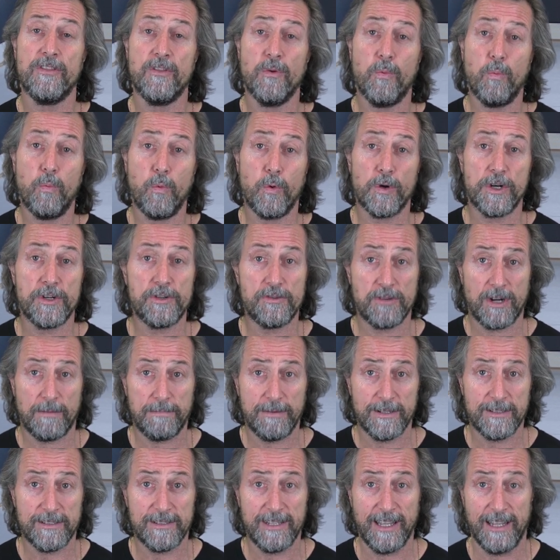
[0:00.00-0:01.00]
The water
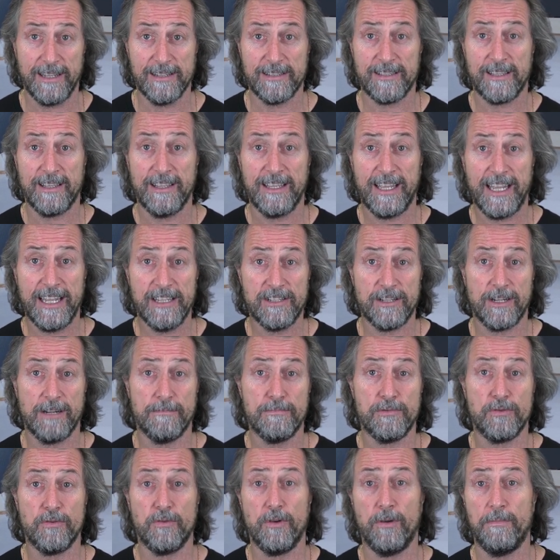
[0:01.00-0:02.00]
droplet test, is it
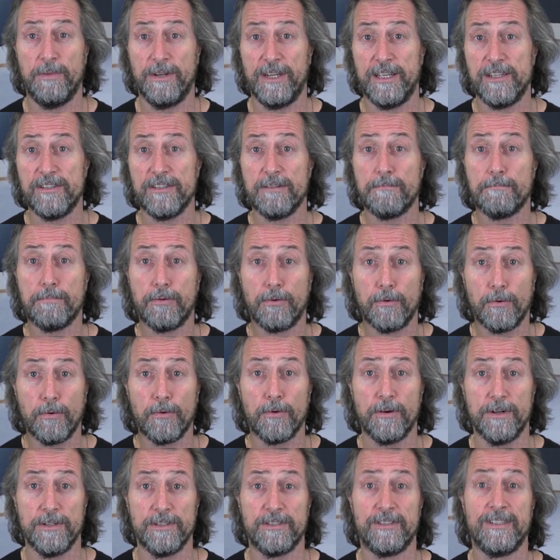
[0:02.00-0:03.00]
absorbent, is it
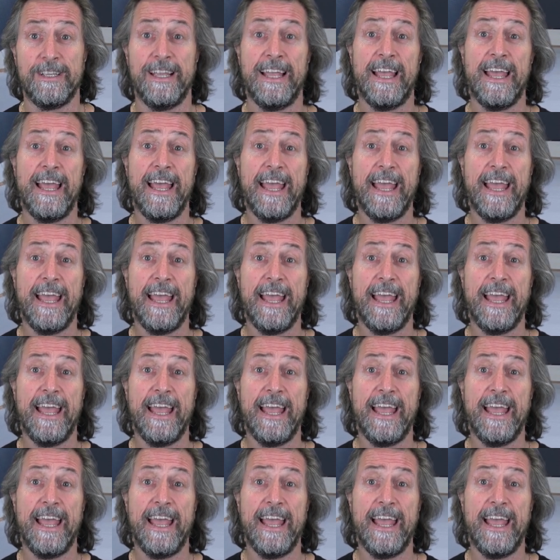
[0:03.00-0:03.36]
porous?